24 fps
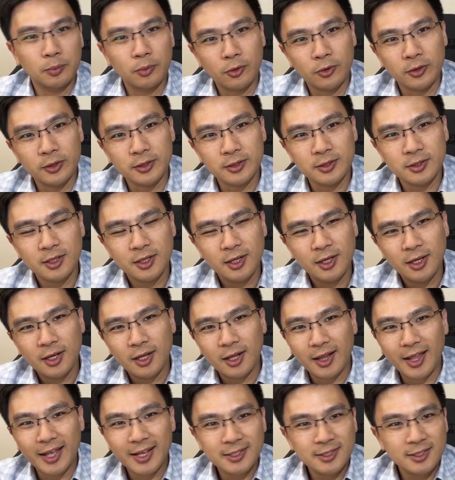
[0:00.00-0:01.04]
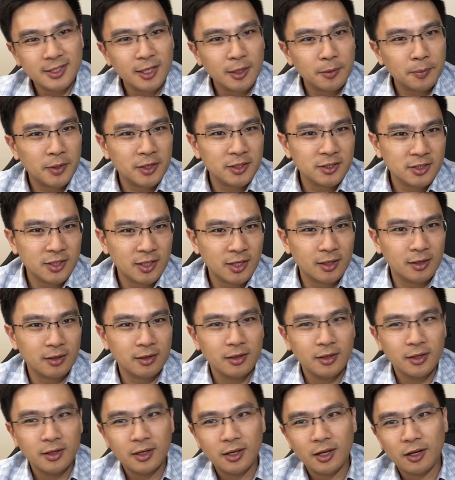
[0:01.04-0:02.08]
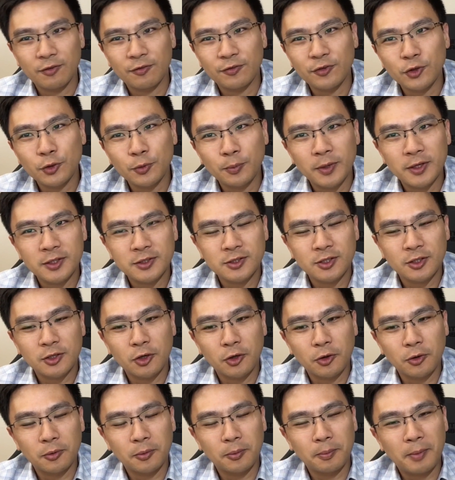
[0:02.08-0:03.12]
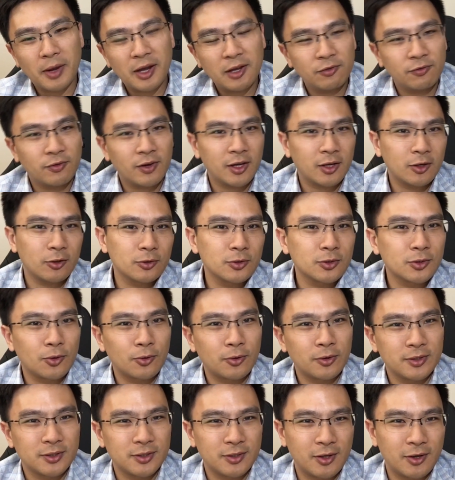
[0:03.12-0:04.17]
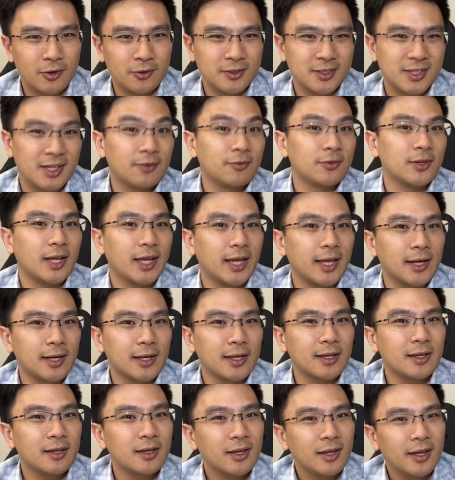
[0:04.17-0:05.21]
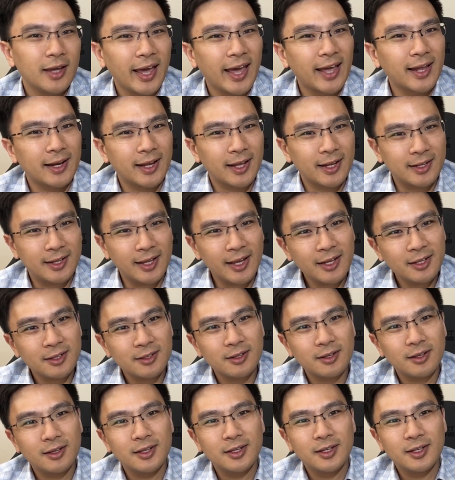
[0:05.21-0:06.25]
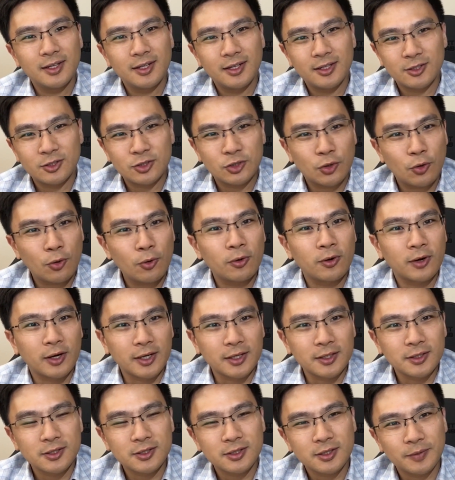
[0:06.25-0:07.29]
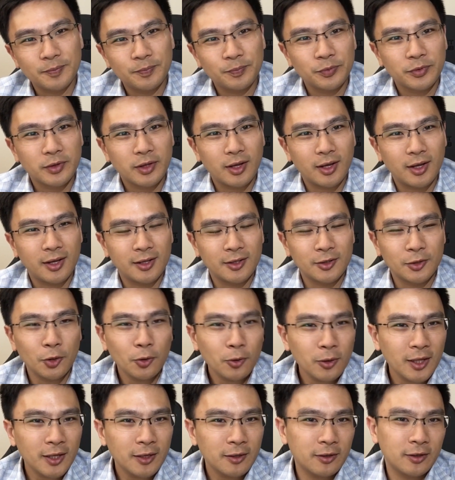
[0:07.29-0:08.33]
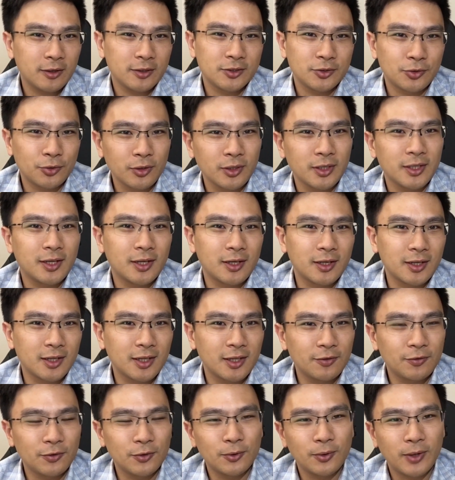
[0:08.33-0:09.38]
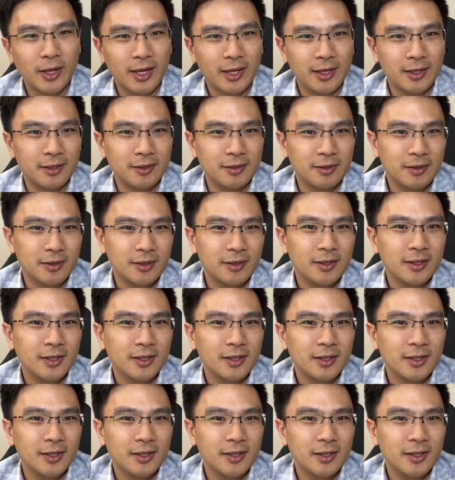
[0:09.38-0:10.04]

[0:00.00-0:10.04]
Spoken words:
points. Last time I checked a few months ago, my FICO score is around 780. And at that score range, no lender is really going to give you a